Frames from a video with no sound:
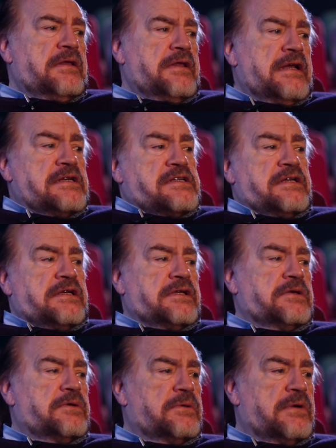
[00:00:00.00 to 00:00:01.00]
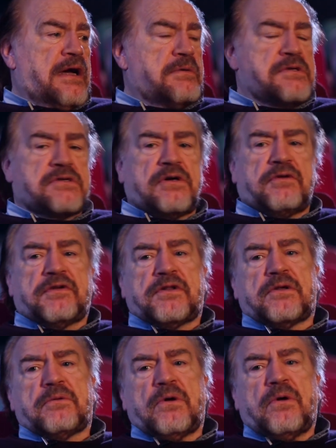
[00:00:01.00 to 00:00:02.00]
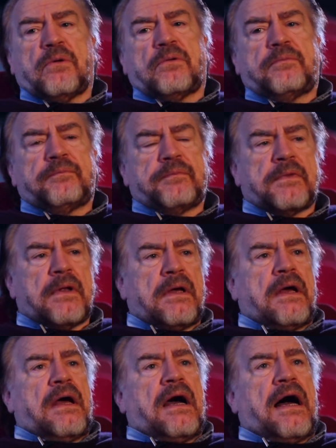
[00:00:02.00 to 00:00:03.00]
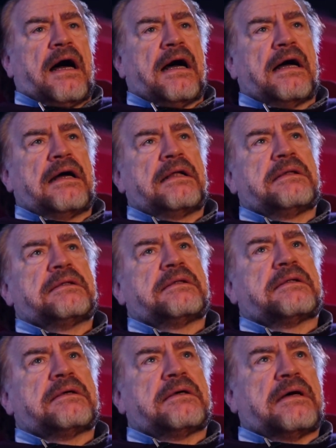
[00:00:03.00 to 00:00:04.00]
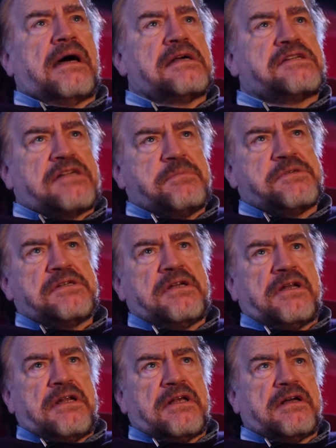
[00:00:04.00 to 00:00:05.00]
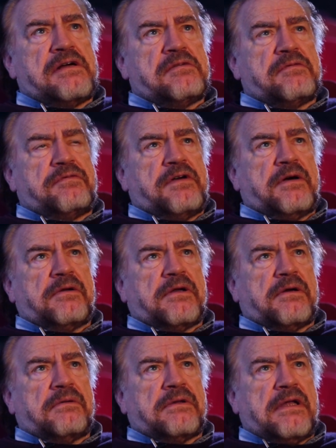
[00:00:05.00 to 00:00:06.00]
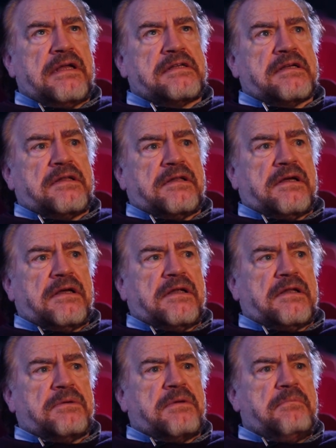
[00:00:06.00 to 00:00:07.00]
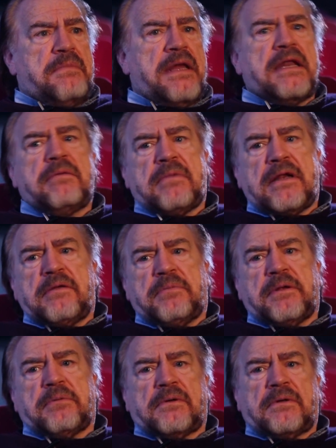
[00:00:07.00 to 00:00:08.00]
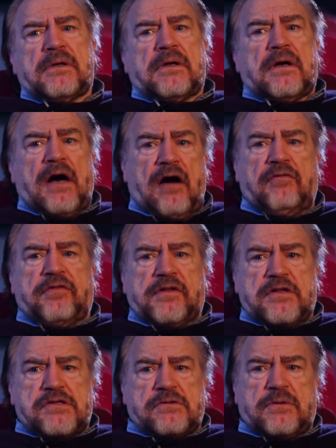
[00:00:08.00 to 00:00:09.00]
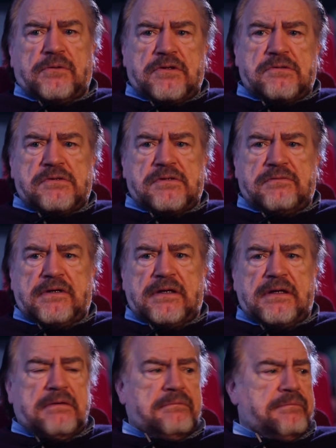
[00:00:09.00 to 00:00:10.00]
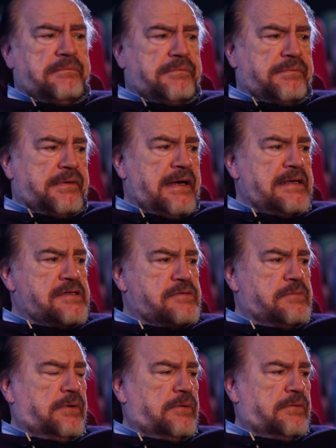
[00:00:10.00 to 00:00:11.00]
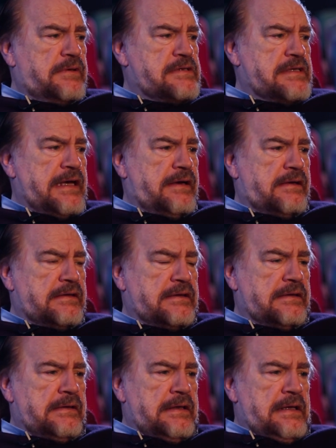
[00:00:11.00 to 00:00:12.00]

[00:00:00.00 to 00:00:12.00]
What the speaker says: And the next thing I knew, I was offered the role. And I subsequently found out later that there were many, many people up for this role. This was a very prized role, this character.